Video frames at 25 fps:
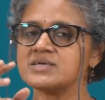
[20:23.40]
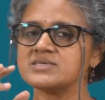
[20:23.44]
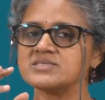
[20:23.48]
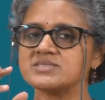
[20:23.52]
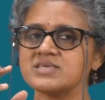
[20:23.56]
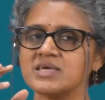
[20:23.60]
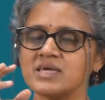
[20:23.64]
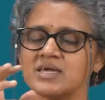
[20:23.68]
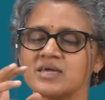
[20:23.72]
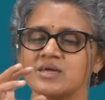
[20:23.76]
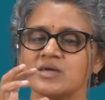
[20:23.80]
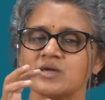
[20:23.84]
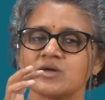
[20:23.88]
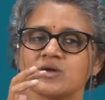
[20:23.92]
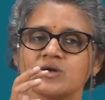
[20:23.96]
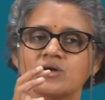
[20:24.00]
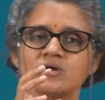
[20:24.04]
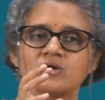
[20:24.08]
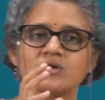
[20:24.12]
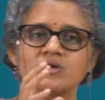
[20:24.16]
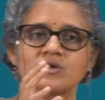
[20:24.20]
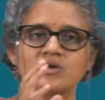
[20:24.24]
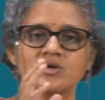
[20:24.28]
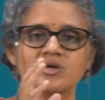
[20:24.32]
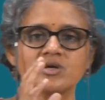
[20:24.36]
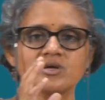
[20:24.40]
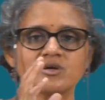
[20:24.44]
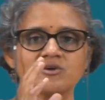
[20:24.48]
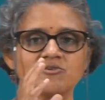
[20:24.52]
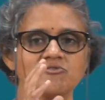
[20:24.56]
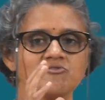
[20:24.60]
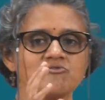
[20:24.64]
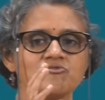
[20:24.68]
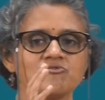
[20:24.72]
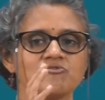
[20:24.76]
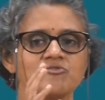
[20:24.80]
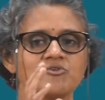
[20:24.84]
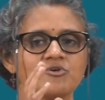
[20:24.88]
See,
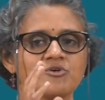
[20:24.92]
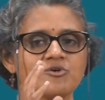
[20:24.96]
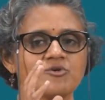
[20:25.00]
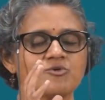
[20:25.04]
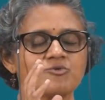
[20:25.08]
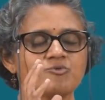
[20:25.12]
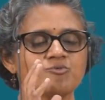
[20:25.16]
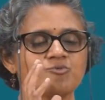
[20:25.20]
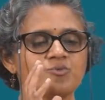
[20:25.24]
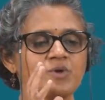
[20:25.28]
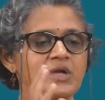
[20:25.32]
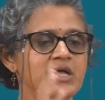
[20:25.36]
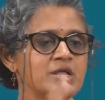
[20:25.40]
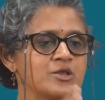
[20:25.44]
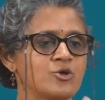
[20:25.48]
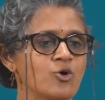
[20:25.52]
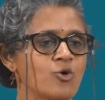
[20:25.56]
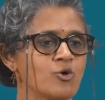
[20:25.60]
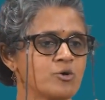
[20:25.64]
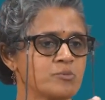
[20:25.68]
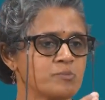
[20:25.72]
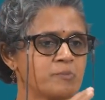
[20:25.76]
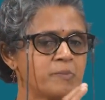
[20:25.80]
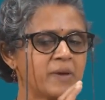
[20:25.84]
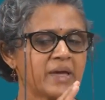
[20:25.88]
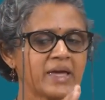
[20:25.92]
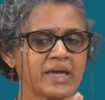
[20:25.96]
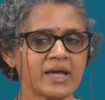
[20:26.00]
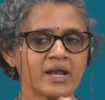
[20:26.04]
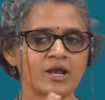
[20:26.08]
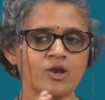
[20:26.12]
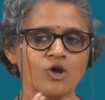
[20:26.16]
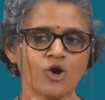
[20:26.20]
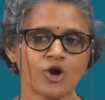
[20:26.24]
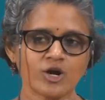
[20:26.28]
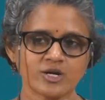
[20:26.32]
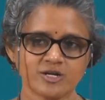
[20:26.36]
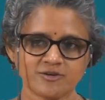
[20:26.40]
we do not pay a
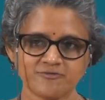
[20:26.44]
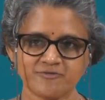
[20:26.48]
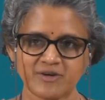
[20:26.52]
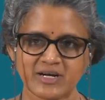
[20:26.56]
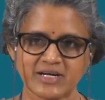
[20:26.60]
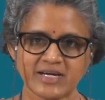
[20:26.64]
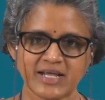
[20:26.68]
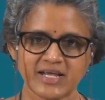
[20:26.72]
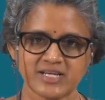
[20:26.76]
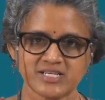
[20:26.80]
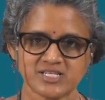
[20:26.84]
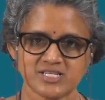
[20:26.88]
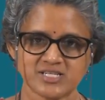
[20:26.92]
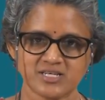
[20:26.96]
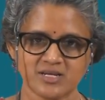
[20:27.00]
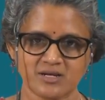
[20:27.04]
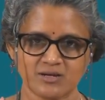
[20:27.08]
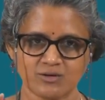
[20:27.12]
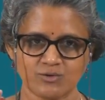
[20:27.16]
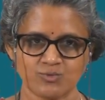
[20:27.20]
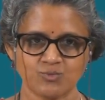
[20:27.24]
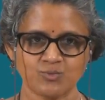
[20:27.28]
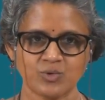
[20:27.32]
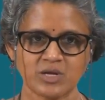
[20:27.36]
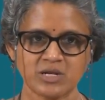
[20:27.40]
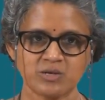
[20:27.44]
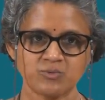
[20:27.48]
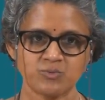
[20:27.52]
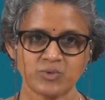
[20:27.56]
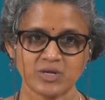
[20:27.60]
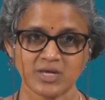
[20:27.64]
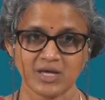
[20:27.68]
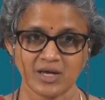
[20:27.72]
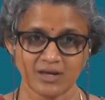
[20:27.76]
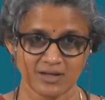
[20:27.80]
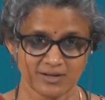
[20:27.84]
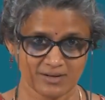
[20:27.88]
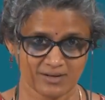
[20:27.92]
lot of attention when
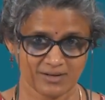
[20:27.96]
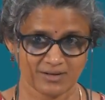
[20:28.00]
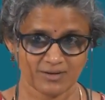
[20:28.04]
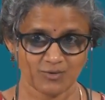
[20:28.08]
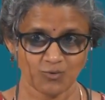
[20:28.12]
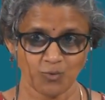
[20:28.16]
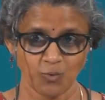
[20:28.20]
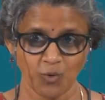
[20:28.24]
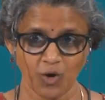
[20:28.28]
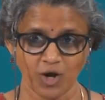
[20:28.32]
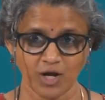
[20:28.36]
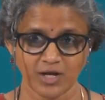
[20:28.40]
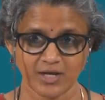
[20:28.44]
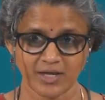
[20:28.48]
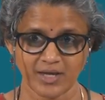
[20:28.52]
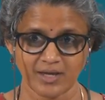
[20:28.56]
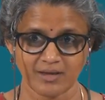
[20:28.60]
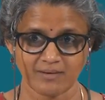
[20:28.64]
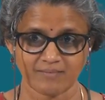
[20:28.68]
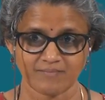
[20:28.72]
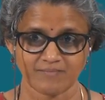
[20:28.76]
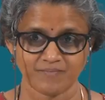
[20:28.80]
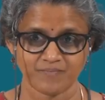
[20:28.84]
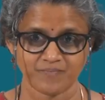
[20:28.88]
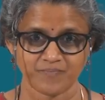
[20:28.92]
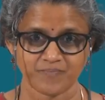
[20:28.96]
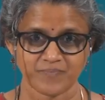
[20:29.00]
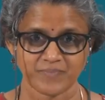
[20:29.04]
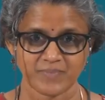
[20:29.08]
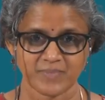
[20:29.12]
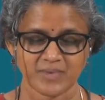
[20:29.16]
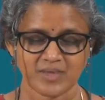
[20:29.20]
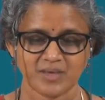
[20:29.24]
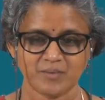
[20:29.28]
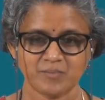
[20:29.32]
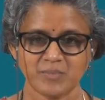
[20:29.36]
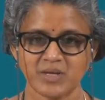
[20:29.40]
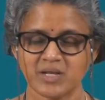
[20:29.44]
we are walking.
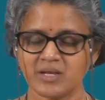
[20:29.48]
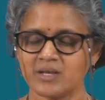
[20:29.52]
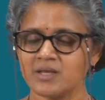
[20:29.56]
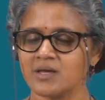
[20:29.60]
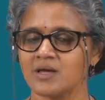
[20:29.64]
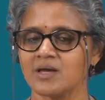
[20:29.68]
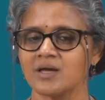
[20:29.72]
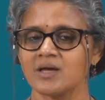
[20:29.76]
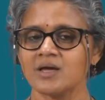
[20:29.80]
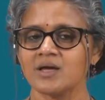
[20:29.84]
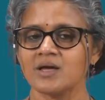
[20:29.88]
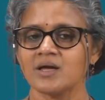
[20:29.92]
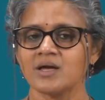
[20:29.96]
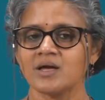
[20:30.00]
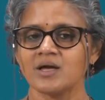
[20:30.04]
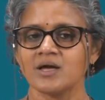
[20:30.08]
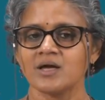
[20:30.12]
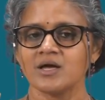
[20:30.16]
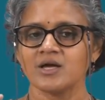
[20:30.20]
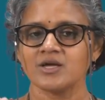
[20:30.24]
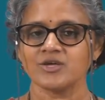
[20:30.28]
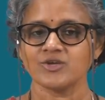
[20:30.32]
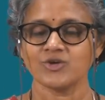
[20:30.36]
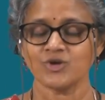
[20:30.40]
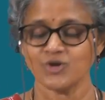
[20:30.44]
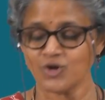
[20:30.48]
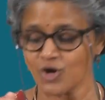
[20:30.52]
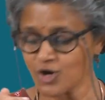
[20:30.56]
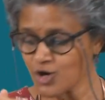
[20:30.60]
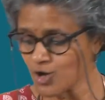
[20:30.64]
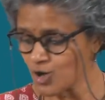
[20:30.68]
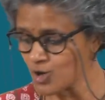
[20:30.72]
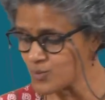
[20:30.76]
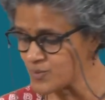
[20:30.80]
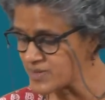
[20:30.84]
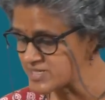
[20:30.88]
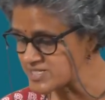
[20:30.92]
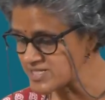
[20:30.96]
I mean, you are not
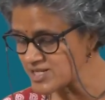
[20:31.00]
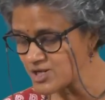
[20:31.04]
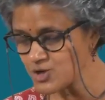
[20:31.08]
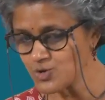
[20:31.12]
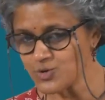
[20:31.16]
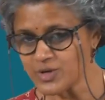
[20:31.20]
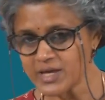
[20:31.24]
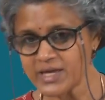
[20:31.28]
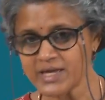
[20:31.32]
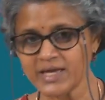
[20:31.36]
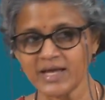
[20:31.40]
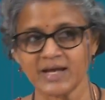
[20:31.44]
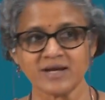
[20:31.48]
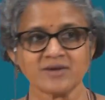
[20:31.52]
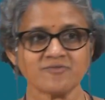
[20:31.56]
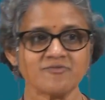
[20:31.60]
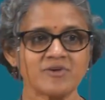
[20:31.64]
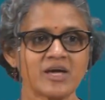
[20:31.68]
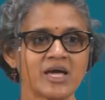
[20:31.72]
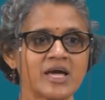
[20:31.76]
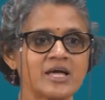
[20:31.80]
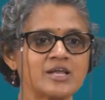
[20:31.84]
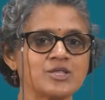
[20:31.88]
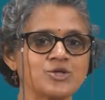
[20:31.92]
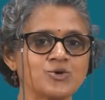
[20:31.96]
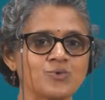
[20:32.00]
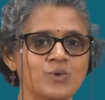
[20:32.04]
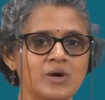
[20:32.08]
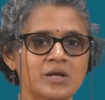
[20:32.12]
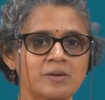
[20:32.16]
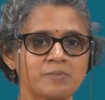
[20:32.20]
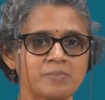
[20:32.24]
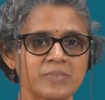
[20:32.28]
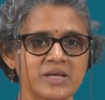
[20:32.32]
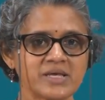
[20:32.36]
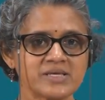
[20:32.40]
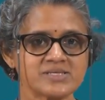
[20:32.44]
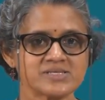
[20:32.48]
always looking at where you are
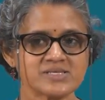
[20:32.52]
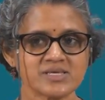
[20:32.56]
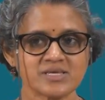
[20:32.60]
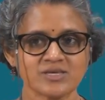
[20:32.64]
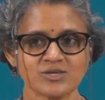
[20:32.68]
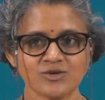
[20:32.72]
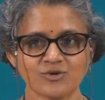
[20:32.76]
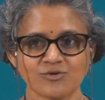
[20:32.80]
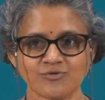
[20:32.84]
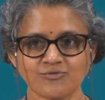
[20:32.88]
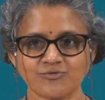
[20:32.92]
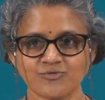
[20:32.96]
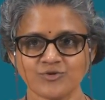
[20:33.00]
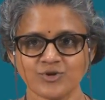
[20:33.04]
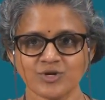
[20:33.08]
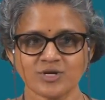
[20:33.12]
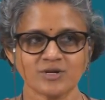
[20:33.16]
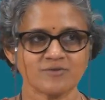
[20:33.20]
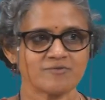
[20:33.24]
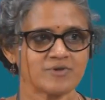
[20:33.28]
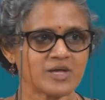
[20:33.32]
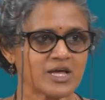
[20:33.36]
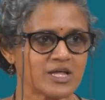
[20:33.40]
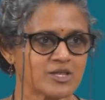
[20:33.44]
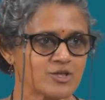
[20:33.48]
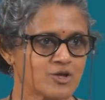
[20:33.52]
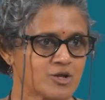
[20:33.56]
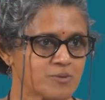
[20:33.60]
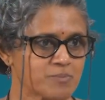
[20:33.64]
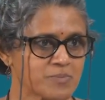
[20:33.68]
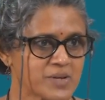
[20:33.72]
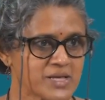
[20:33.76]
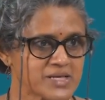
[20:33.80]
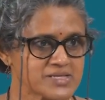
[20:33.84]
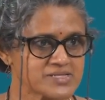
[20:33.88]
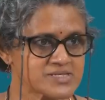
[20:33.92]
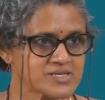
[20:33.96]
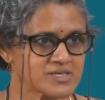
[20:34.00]
placing your foot, where you are
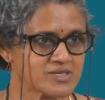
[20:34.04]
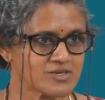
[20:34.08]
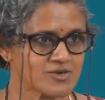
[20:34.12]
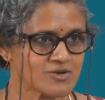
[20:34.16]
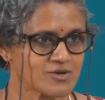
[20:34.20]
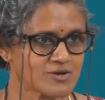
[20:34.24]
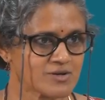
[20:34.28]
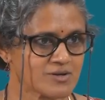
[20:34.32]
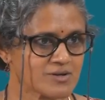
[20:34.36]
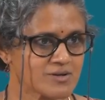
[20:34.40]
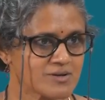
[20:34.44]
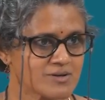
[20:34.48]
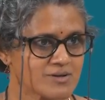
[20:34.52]
placing your,